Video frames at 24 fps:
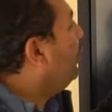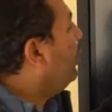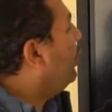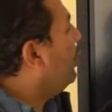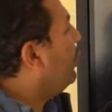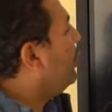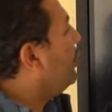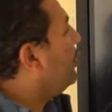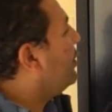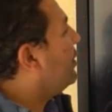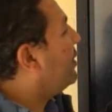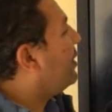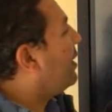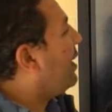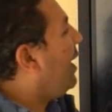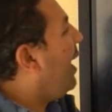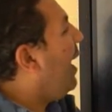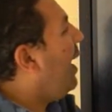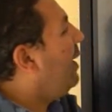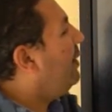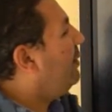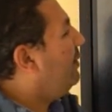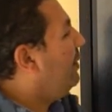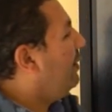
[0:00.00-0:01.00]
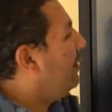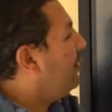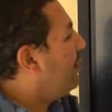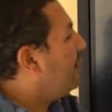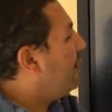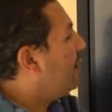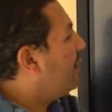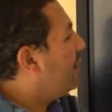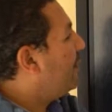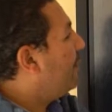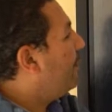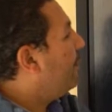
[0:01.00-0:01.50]
used
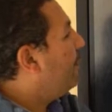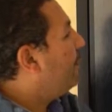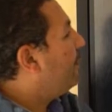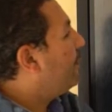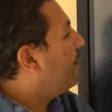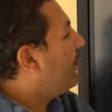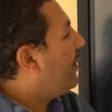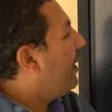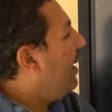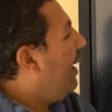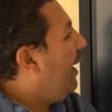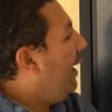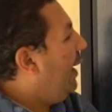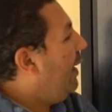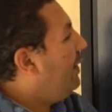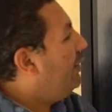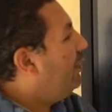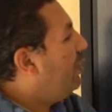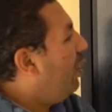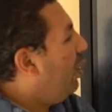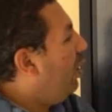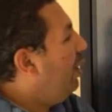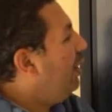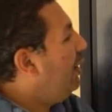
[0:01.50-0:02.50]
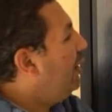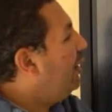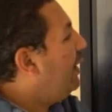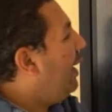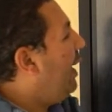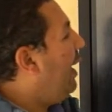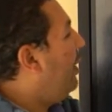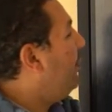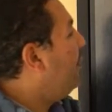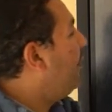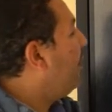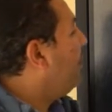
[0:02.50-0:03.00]
candles and oil
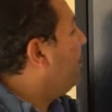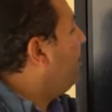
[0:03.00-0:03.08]
lamps